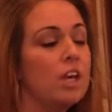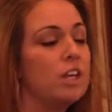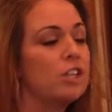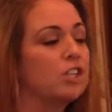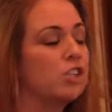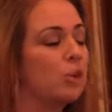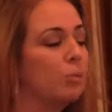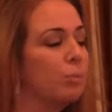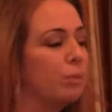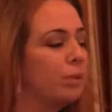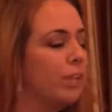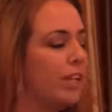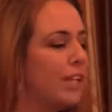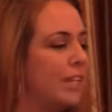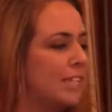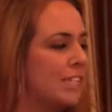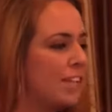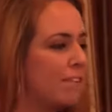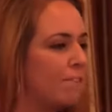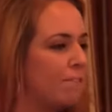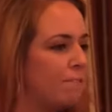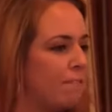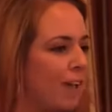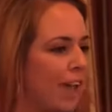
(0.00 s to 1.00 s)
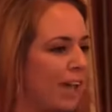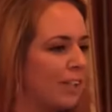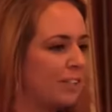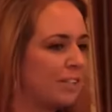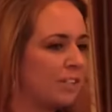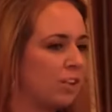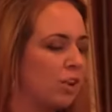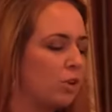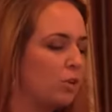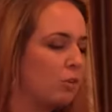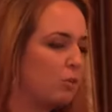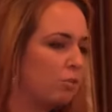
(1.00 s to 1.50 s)
So please
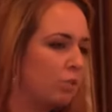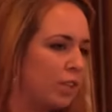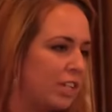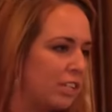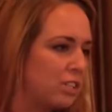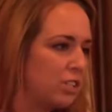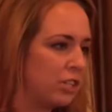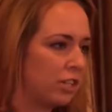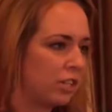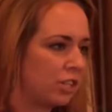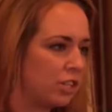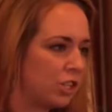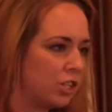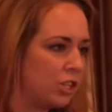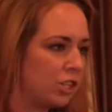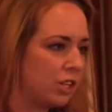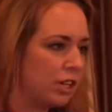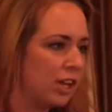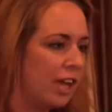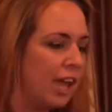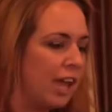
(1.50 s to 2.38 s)
vet, research.